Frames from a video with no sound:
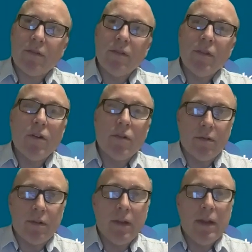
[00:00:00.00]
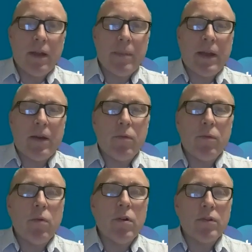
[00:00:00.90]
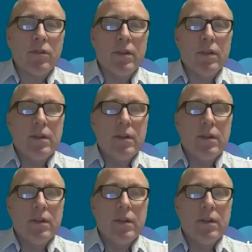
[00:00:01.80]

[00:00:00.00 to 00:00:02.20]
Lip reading: known about what